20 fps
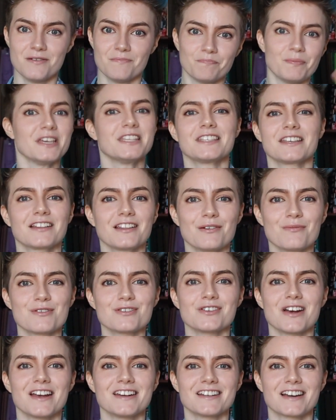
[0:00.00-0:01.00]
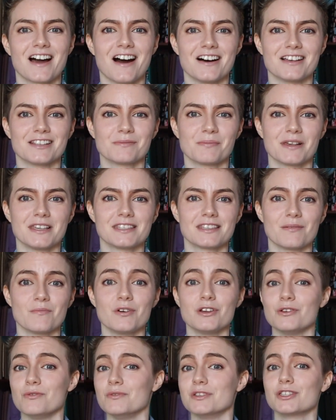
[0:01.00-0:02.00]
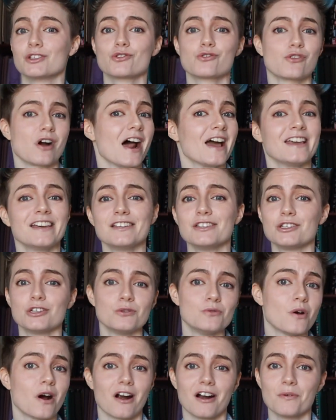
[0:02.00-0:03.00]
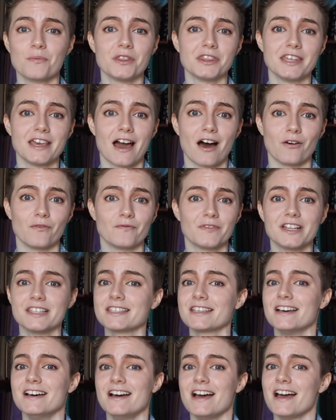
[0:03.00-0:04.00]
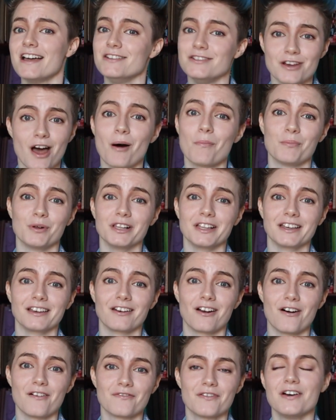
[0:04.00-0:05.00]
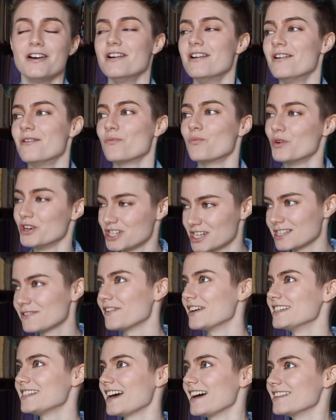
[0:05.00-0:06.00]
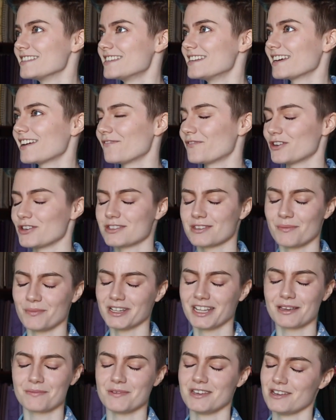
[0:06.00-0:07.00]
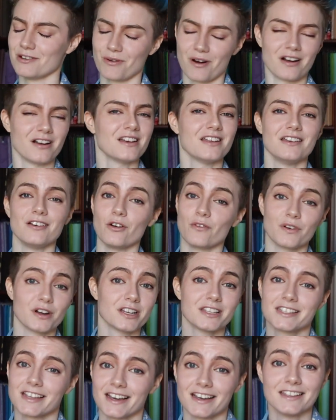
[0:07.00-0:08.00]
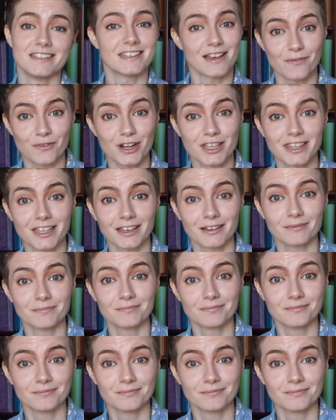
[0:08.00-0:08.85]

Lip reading: Basically, we're trying to cosplay someone who is trying too hard with the outfits and not pulling it off, which is fantastic if you're someone like me who already over-designs everything.